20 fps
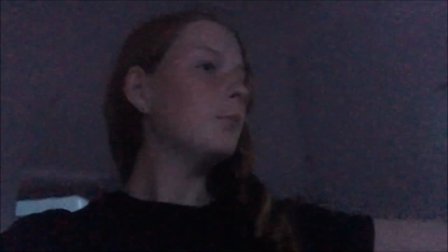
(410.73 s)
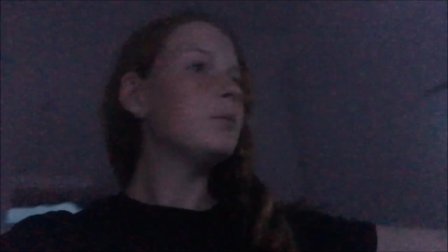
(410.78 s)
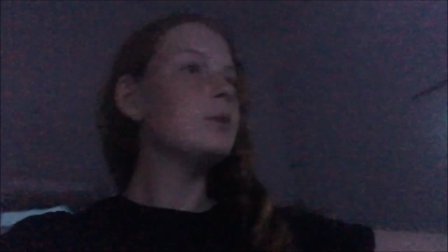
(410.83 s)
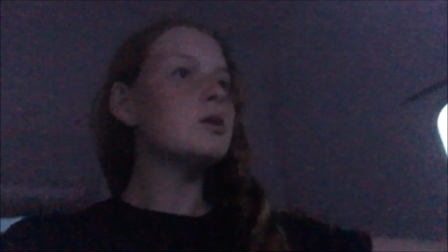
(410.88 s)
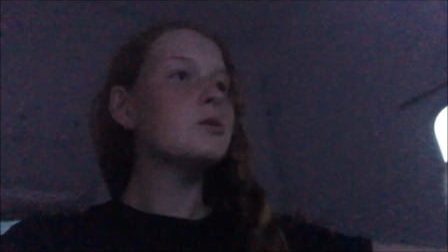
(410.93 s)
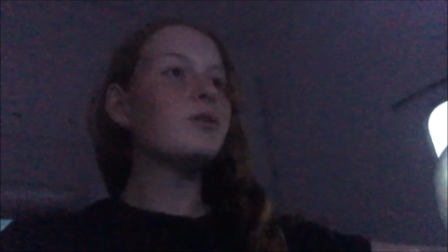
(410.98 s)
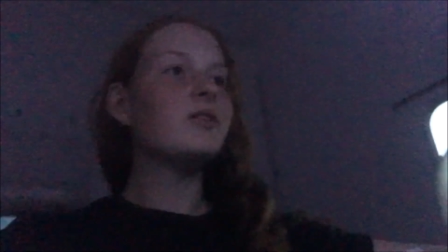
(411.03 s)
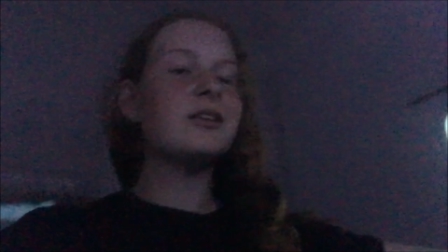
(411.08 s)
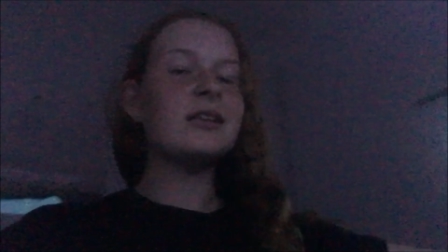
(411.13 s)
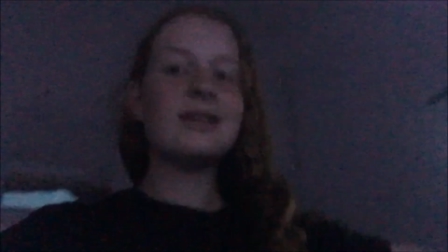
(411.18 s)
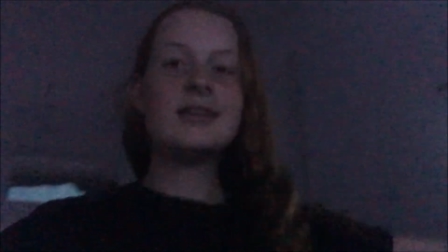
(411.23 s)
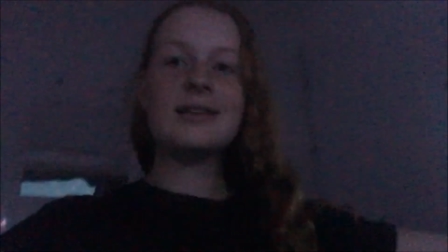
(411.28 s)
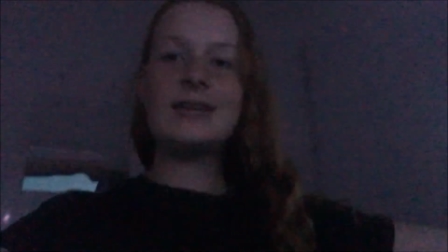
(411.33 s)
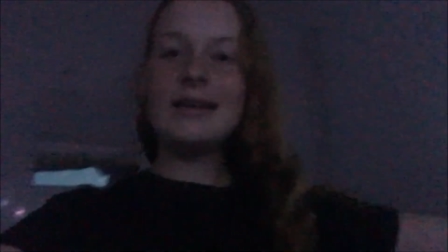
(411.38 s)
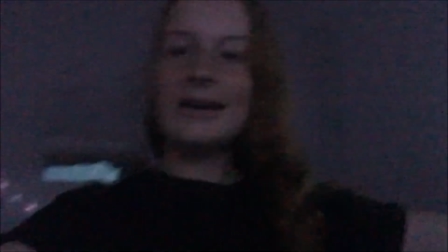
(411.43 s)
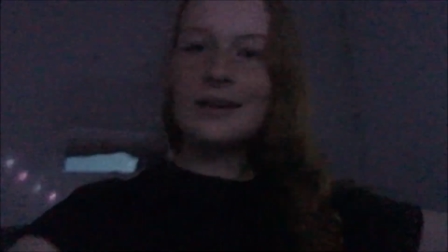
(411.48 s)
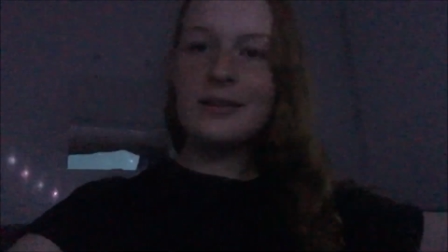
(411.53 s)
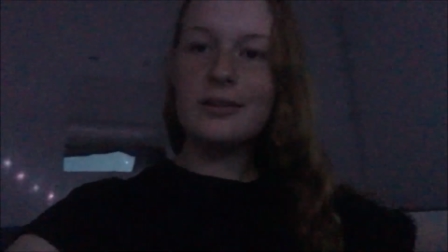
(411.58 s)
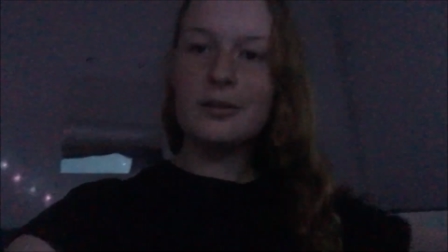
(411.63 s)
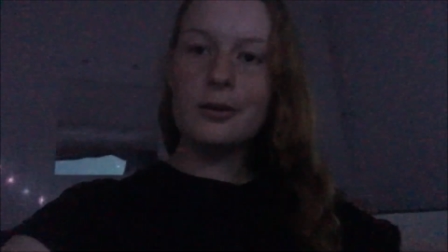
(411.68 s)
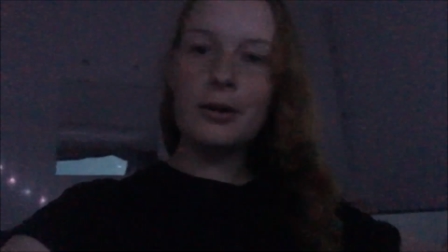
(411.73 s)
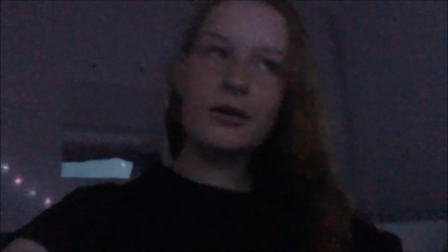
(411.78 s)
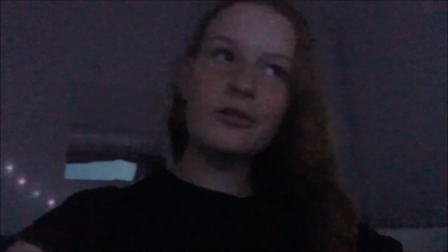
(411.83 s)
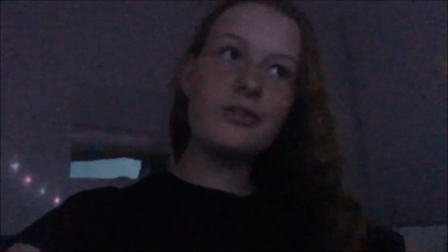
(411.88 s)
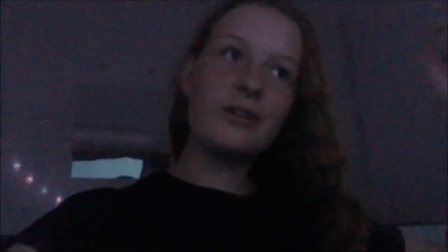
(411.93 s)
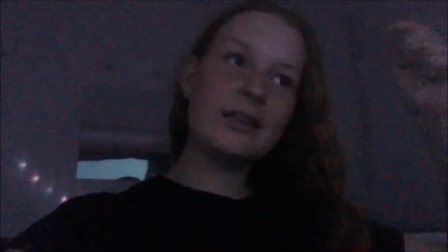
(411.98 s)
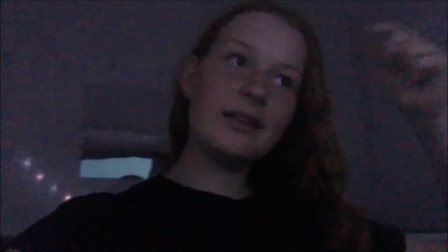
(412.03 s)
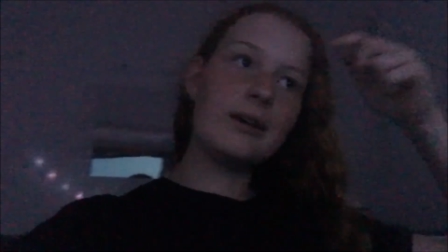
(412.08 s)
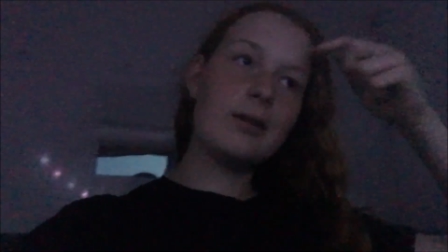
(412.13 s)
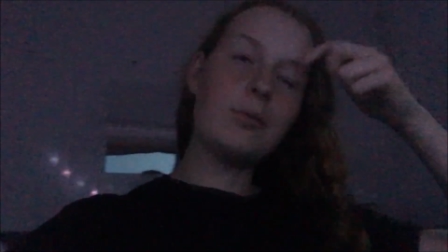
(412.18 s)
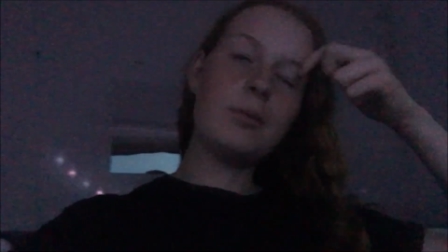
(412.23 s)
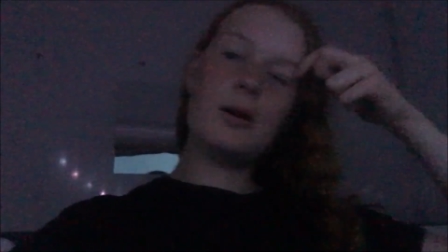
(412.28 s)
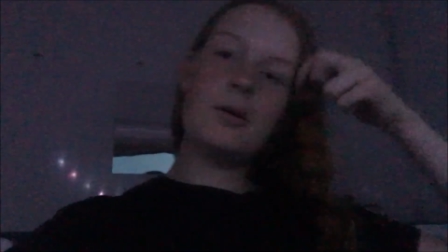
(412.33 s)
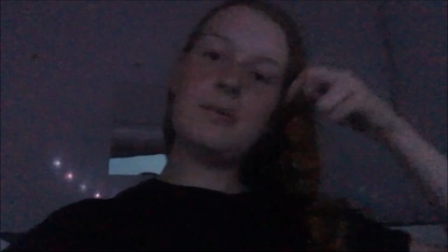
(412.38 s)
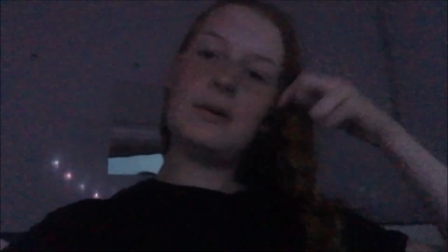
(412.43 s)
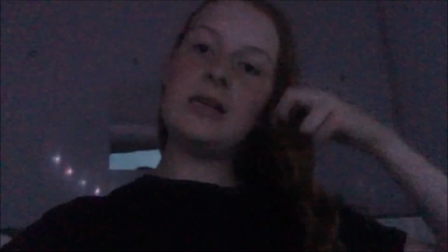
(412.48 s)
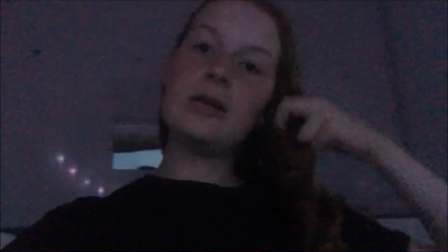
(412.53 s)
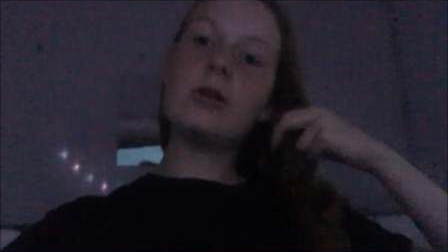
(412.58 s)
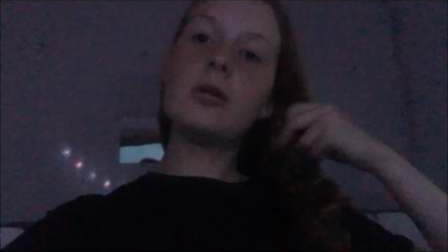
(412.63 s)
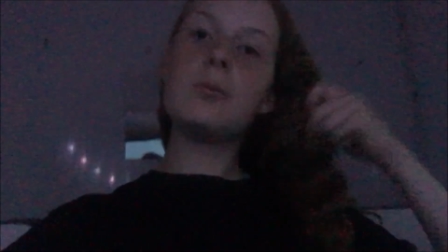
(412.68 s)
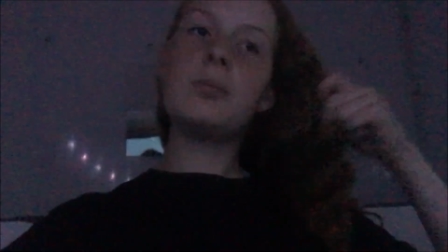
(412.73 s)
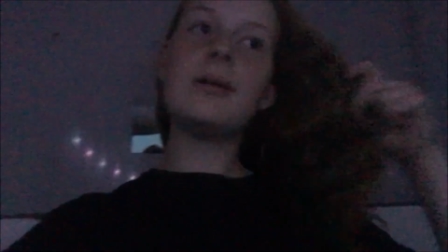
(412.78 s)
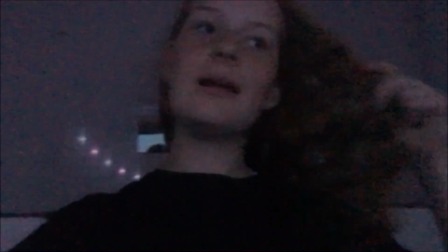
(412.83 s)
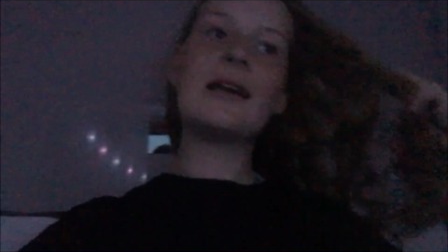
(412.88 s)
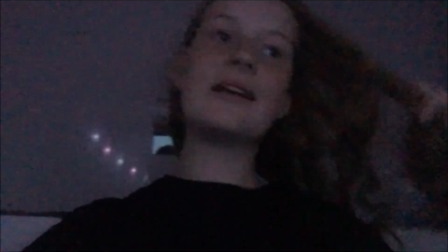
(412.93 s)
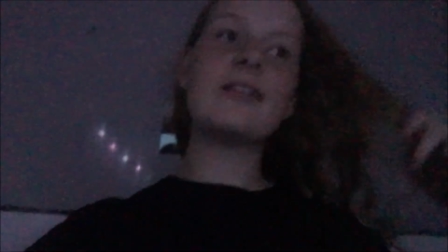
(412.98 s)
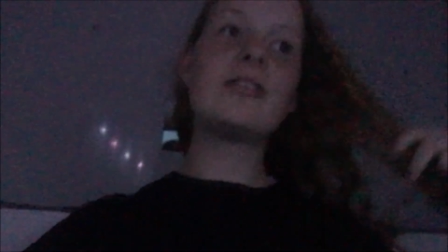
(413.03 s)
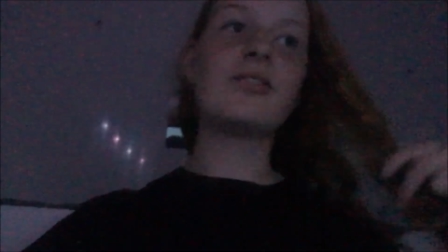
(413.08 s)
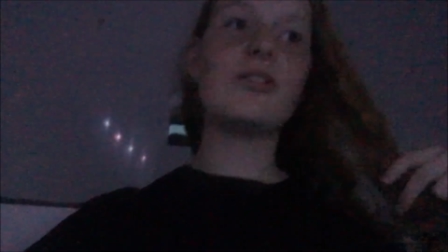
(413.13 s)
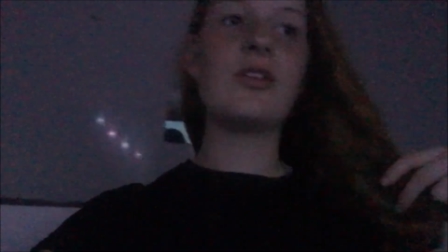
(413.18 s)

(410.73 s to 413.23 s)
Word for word: music today, so hopefully that'll put him in a good place